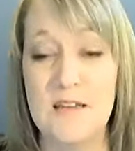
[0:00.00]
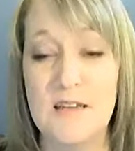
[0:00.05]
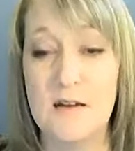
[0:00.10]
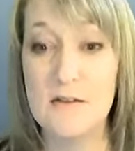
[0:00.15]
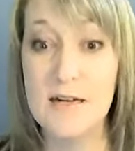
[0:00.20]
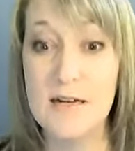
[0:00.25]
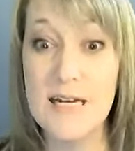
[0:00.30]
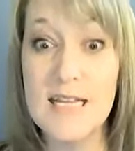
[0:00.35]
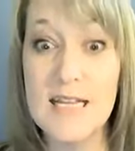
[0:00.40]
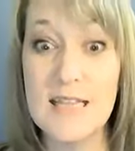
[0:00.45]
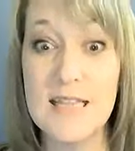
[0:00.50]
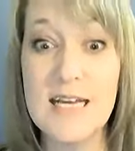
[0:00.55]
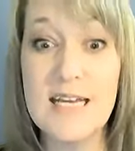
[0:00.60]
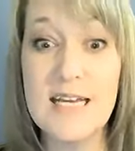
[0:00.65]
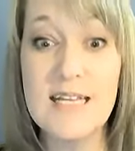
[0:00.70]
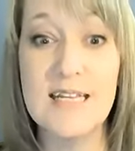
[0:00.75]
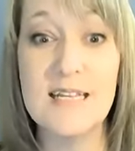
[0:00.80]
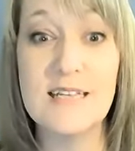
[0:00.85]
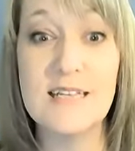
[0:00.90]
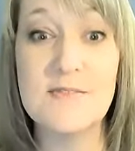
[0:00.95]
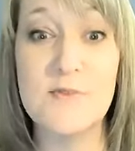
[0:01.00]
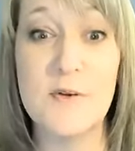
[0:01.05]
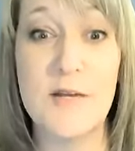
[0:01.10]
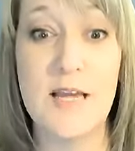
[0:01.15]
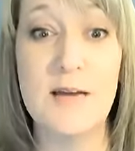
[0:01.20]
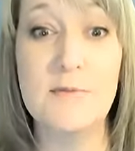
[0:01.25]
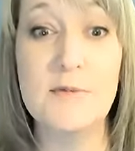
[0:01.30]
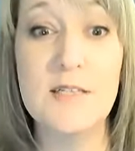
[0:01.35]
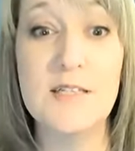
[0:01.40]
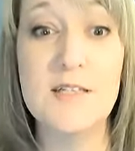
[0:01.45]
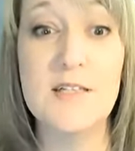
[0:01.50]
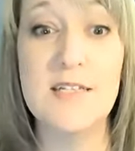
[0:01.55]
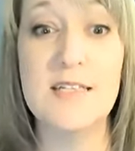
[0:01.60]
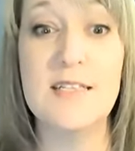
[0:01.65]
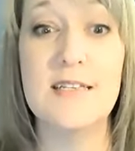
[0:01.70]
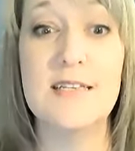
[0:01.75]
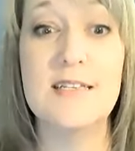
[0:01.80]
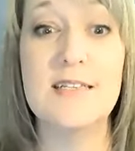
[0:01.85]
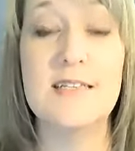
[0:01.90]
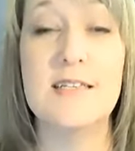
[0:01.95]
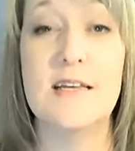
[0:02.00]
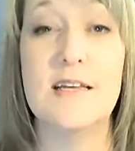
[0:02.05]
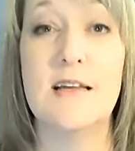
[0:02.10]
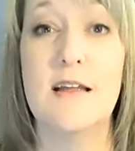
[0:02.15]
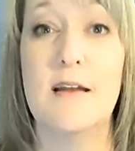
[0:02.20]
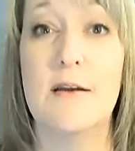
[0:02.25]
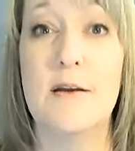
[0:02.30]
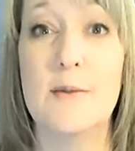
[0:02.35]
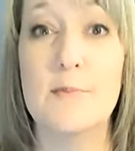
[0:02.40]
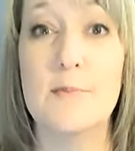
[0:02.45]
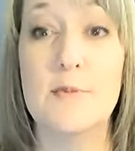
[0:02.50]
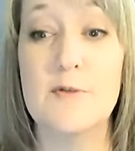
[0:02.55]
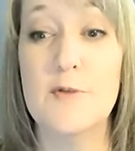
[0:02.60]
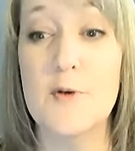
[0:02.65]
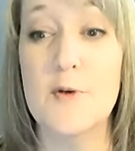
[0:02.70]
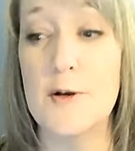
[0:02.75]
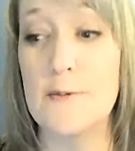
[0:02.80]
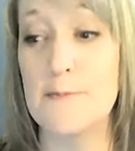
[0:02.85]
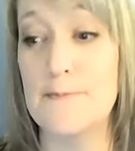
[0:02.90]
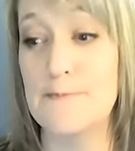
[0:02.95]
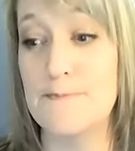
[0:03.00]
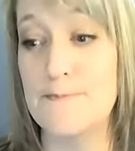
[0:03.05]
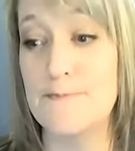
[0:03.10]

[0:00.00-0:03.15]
All right, that is vocabulary list number four.